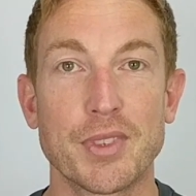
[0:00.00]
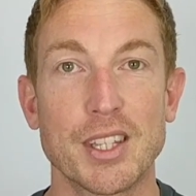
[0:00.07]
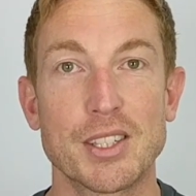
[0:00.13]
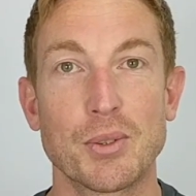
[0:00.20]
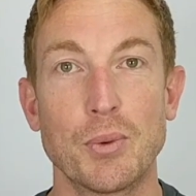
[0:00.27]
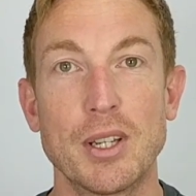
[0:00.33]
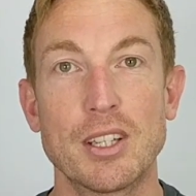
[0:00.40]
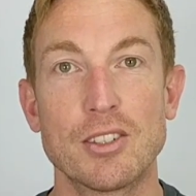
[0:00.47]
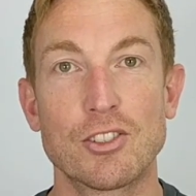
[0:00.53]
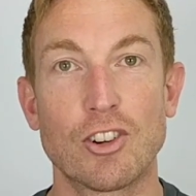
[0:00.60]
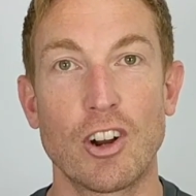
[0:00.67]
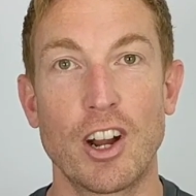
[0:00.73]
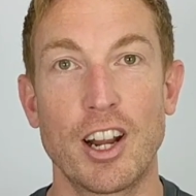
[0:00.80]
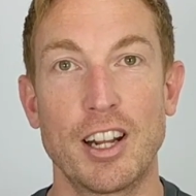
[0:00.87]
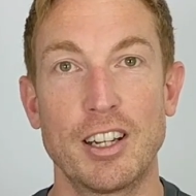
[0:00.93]
So we can
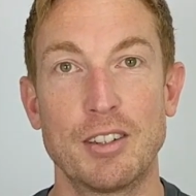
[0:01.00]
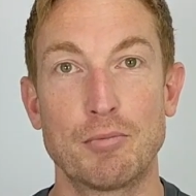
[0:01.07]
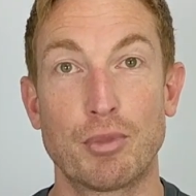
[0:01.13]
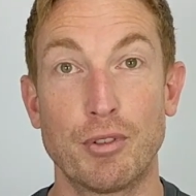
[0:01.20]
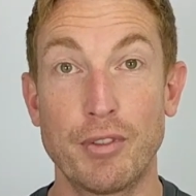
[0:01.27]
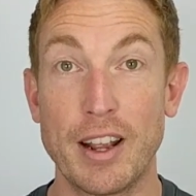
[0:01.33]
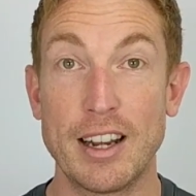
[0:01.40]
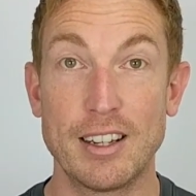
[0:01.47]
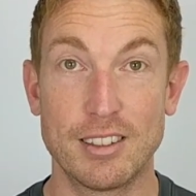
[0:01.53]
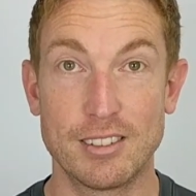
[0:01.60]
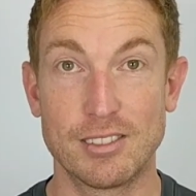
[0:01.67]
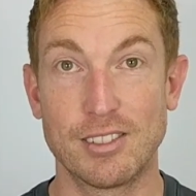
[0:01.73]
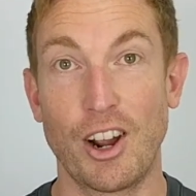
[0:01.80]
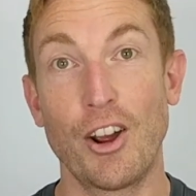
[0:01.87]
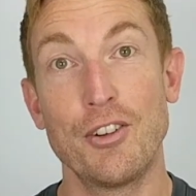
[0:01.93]
try and prevent
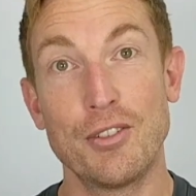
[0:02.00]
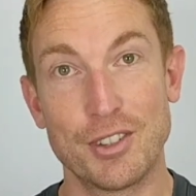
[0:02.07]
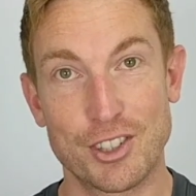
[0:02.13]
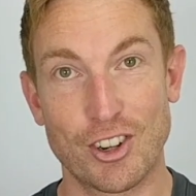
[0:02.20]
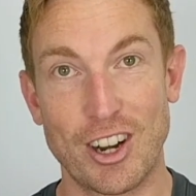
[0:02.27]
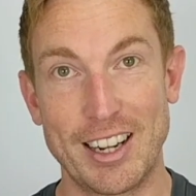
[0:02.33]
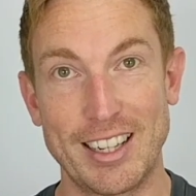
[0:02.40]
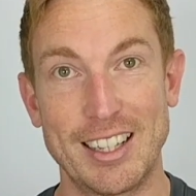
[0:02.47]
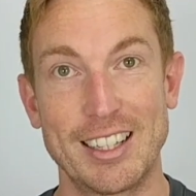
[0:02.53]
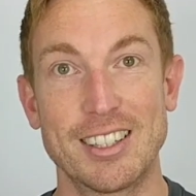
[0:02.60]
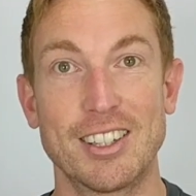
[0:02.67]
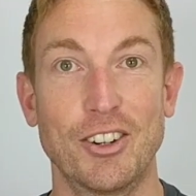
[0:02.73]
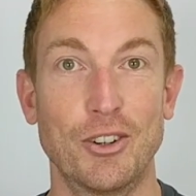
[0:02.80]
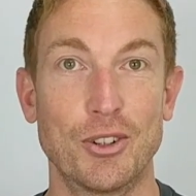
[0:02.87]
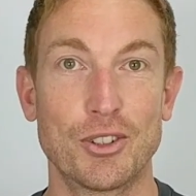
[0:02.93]

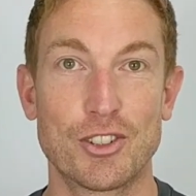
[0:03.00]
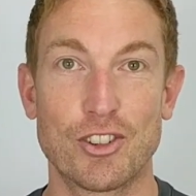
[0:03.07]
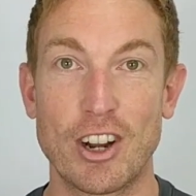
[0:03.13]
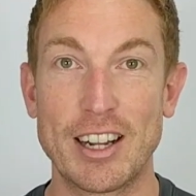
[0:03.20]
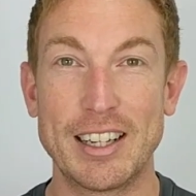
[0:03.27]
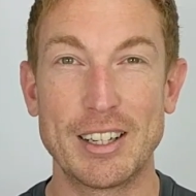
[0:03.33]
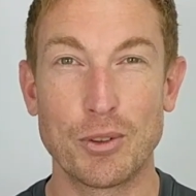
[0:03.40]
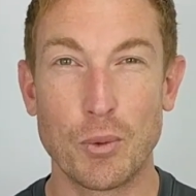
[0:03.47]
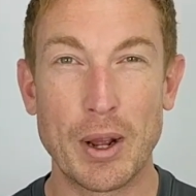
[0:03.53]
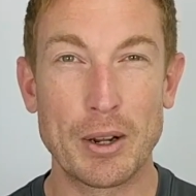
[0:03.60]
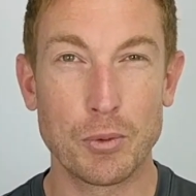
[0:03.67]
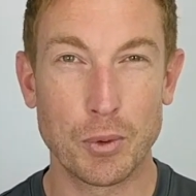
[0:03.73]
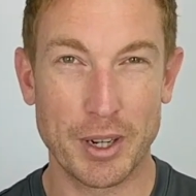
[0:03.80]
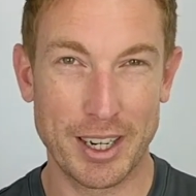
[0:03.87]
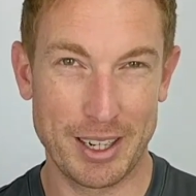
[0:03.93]
overtraining or training
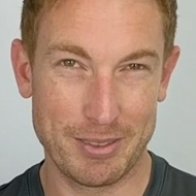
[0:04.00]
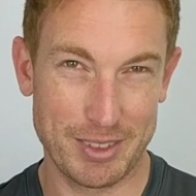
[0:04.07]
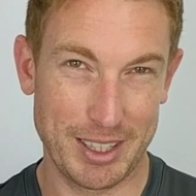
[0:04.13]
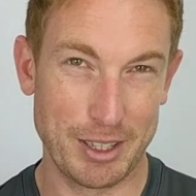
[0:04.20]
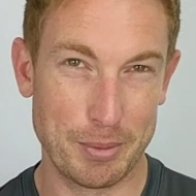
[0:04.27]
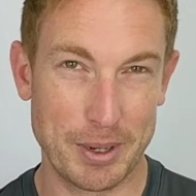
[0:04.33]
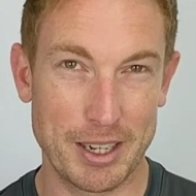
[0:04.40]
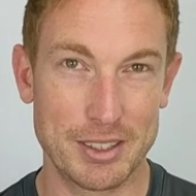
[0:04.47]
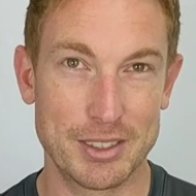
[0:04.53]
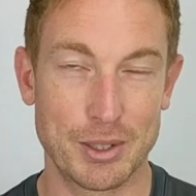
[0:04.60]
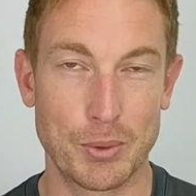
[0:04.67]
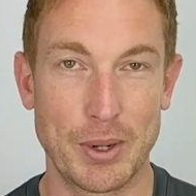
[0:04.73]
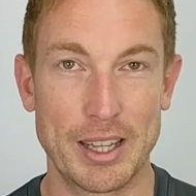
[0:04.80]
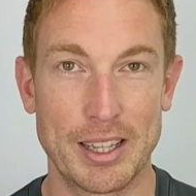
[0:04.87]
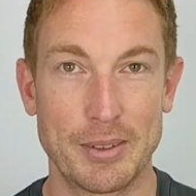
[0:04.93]
when we're a little bit under
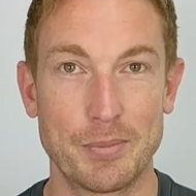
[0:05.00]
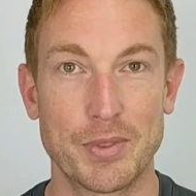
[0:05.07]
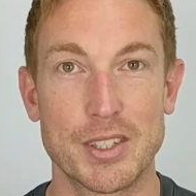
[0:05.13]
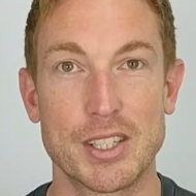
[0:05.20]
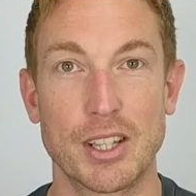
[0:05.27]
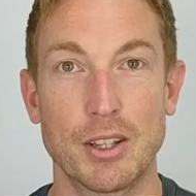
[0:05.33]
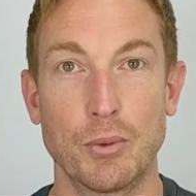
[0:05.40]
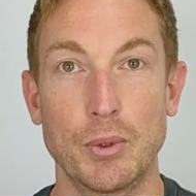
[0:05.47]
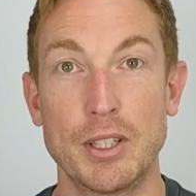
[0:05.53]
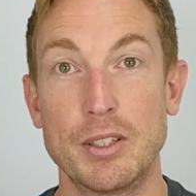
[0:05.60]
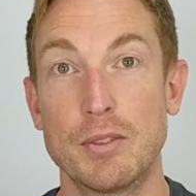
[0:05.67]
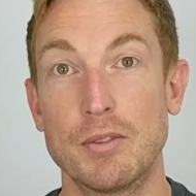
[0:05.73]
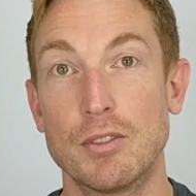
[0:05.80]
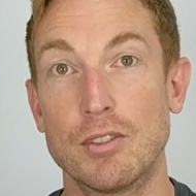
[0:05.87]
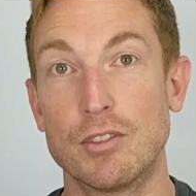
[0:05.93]
the weather, so that
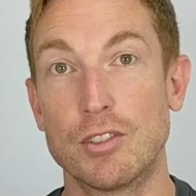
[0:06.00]
we